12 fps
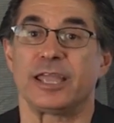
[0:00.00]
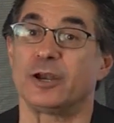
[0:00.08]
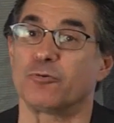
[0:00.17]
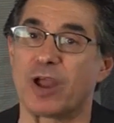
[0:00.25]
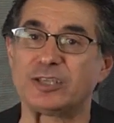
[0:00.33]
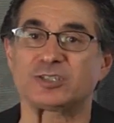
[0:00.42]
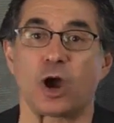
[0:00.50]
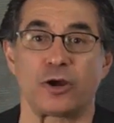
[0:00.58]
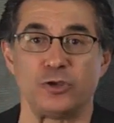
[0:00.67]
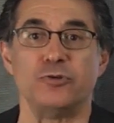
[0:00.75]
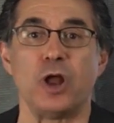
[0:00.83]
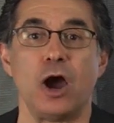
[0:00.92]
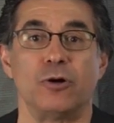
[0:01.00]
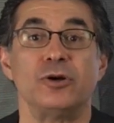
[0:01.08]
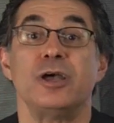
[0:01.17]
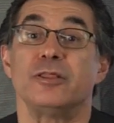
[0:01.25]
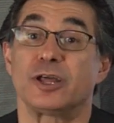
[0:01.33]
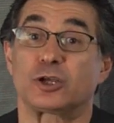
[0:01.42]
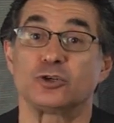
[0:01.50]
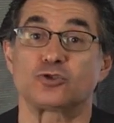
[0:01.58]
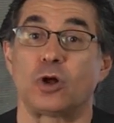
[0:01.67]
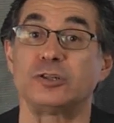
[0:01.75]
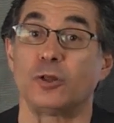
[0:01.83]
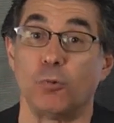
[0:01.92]
In a race car, you know that
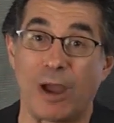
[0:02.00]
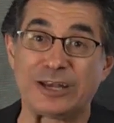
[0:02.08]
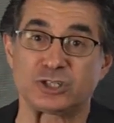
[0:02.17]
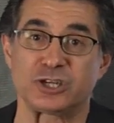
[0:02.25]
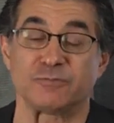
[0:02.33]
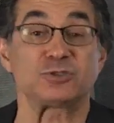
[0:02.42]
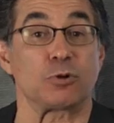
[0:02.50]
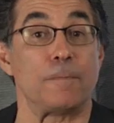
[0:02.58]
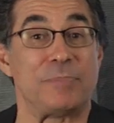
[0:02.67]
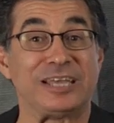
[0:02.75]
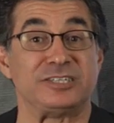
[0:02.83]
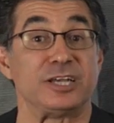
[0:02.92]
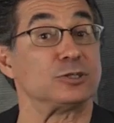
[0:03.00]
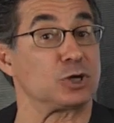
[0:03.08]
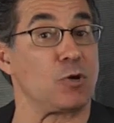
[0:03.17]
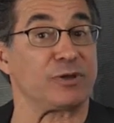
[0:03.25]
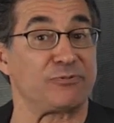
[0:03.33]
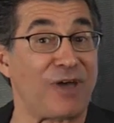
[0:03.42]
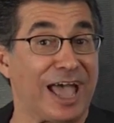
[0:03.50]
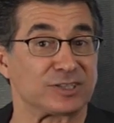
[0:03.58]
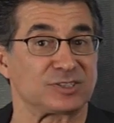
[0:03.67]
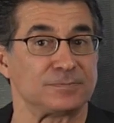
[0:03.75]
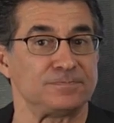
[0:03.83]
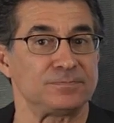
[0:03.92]
controlling the weight shifts are a big deal to going
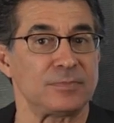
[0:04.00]
fast.